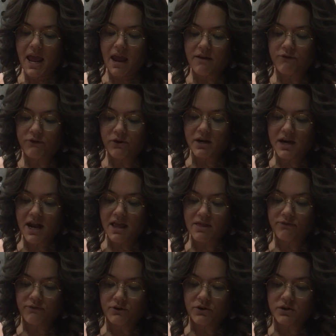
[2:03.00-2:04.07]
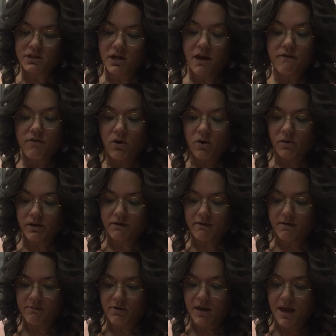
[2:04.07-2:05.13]
and Ferdinand I of the Holy
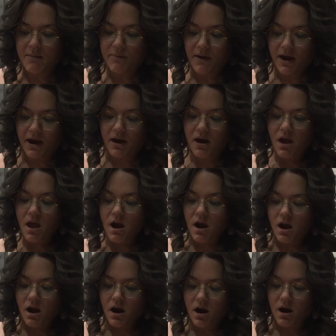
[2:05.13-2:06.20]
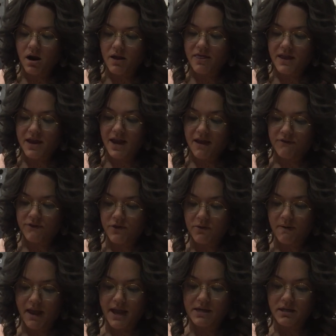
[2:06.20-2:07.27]
Roman Empire, are the nephew
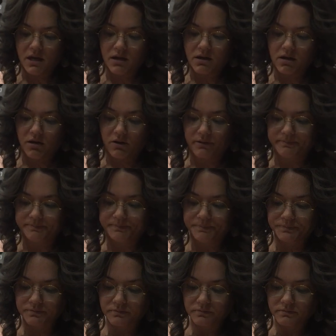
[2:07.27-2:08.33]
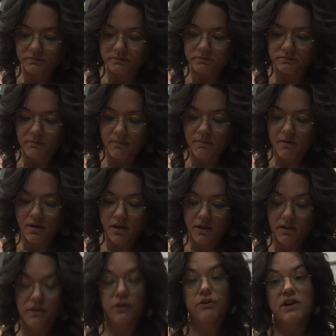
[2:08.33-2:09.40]
and uncle.
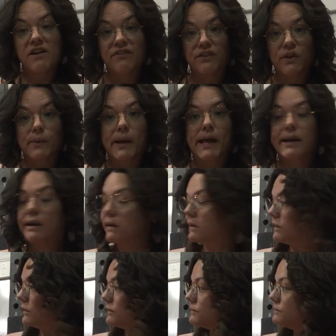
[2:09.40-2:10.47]
Their nephew and uncle.